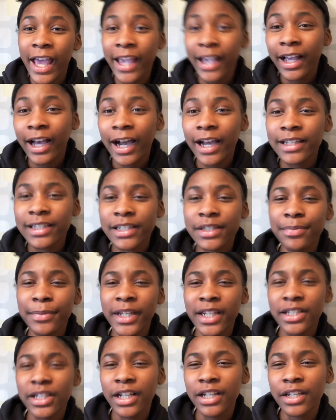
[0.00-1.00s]
guys, it's me
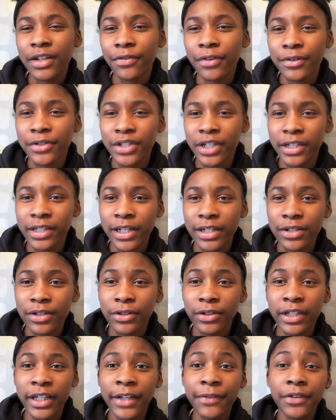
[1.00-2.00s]
Ashanti from Shanti's
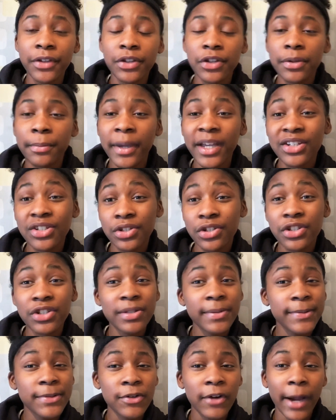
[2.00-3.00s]
Corner. If you're new, make sure you
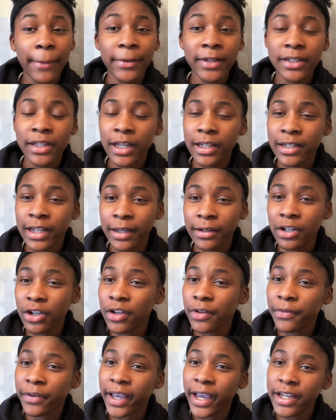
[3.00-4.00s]
subscribe and turn that
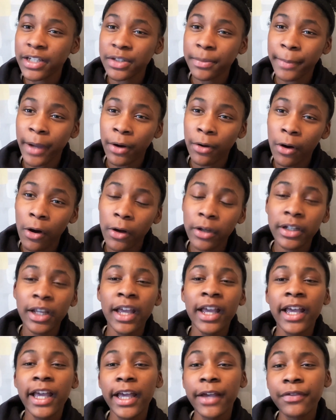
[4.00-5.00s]
notification bell on.
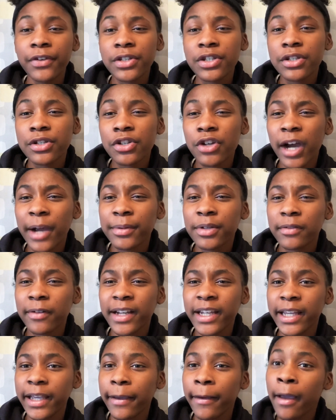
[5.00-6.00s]
If you're subscribed
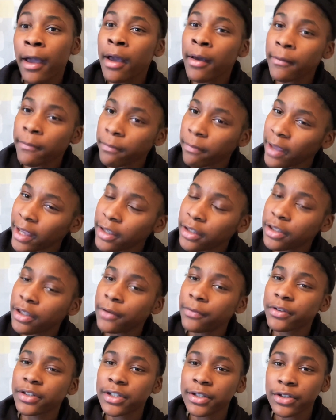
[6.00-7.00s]
already, thank you
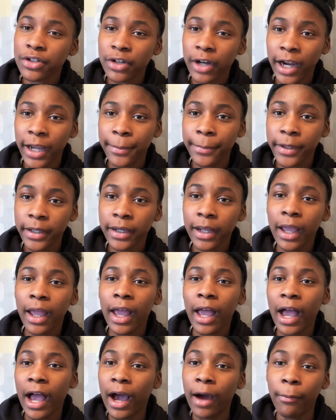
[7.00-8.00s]
for subscribing
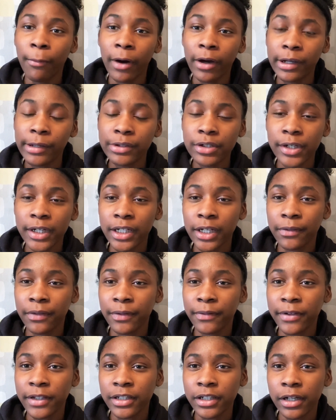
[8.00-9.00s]
and welcome to another
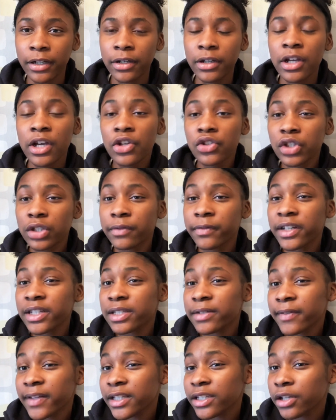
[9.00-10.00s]
video. So this
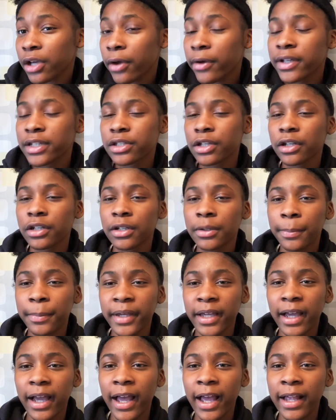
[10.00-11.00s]
video is going to
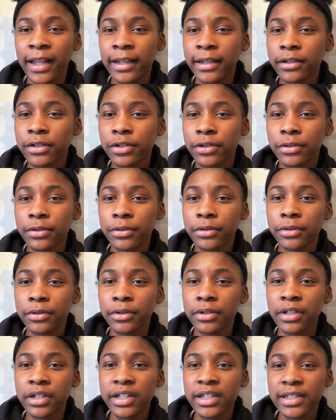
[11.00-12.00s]
be a little
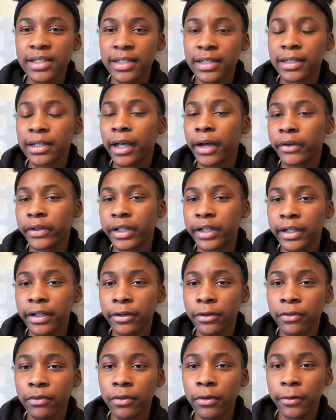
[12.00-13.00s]
sit down, a
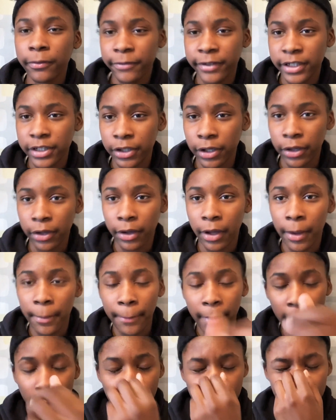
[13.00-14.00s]
little raw video
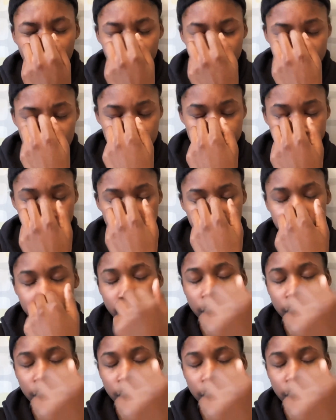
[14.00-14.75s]
about my experience